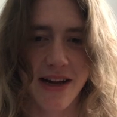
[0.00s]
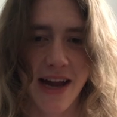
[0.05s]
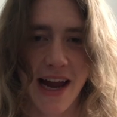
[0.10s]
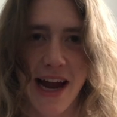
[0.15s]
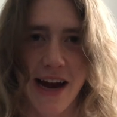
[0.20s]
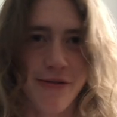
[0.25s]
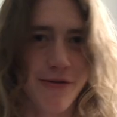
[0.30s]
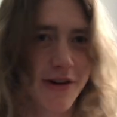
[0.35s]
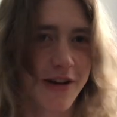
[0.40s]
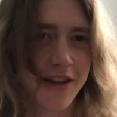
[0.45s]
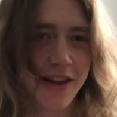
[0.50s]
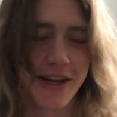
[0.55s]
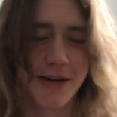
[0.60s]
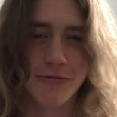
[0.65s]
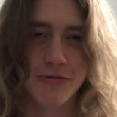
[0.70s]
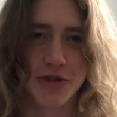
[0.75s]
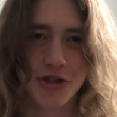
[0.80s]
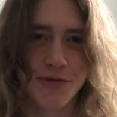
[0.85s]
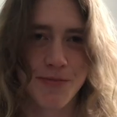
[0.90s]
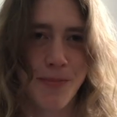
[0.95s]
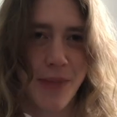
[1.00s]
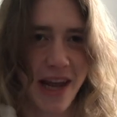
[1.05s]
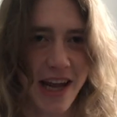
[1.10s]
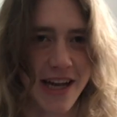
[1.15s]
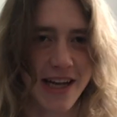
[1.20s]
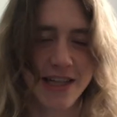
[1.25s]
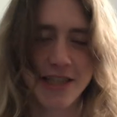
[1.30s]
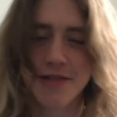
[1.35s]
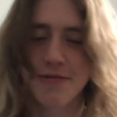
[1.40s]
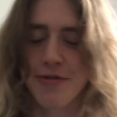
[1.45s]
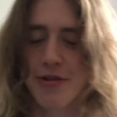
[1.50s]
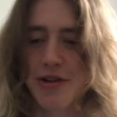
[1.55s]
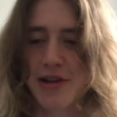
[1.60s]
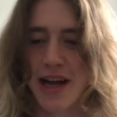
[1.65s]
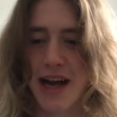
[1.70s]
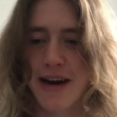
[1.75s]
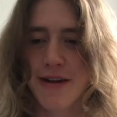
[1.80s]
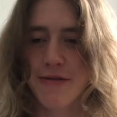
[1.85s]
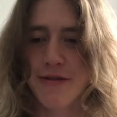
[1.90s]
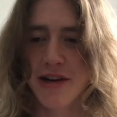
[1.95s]
everything was peaceful,
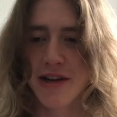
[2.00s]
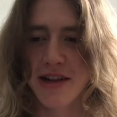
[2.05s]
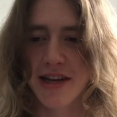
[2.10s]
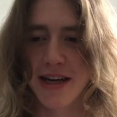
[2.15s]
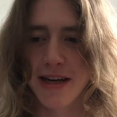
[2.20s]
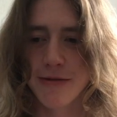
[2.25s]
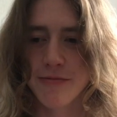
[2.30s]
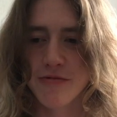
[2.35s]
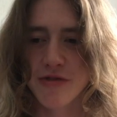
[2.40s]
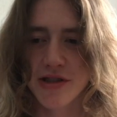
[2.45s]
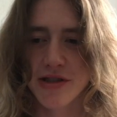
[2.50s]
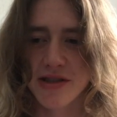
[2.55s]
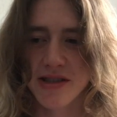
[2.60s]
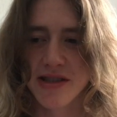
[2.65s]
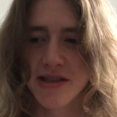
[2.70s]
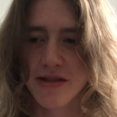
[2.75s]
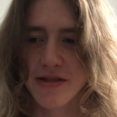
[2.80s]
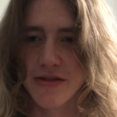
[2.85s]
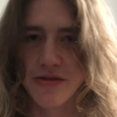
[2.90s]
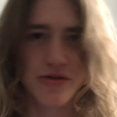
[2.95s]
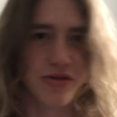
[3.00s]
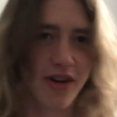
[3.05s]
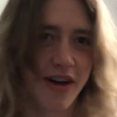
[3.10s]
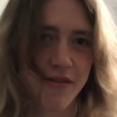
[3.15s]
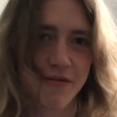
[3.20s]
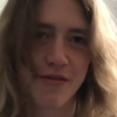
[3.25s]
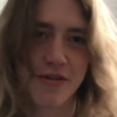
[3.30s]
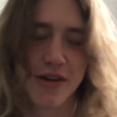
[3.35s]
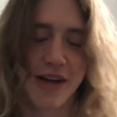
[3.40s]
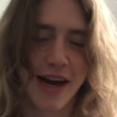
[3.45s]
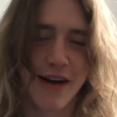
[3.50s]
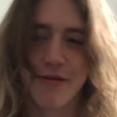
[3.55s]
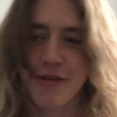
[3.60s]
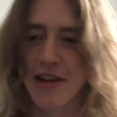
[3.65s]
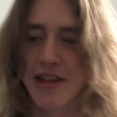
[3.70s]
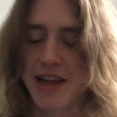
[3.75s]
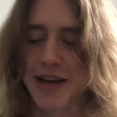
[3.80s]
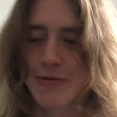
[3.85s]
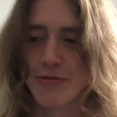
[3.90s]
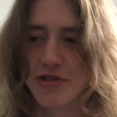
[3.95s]
everything was lovely,
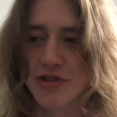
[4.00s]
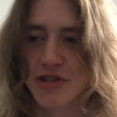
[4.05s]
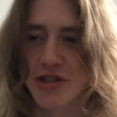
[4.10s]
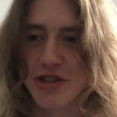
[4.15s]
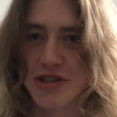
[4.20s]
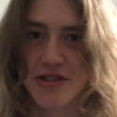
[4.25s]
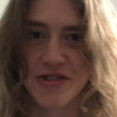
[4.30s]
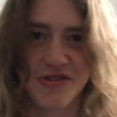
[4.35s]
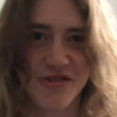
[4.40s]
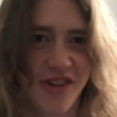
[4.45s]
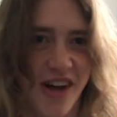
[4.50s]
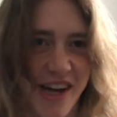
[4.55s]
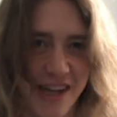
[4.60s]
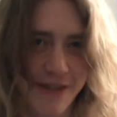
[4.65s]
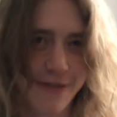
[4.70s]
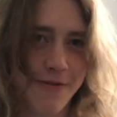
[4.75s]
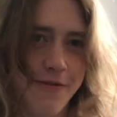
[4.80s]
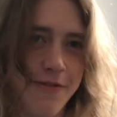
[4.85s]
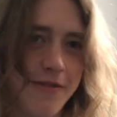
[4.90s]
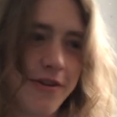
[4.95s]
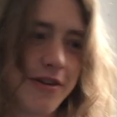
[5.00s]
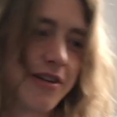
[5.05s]
everything was just life.